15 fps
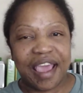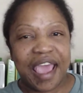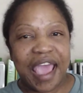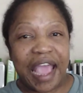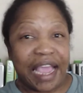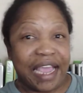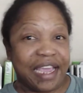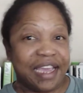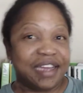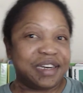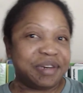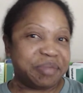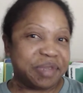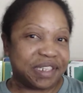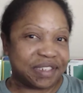
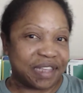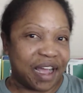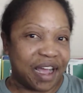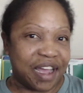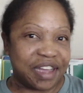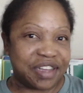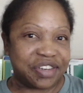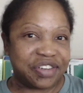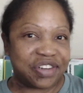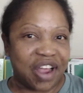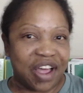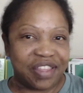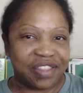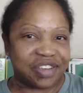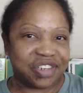and massage
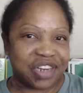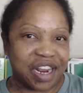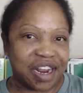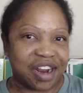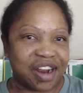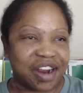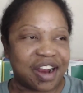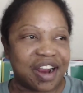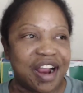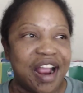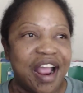on the chair.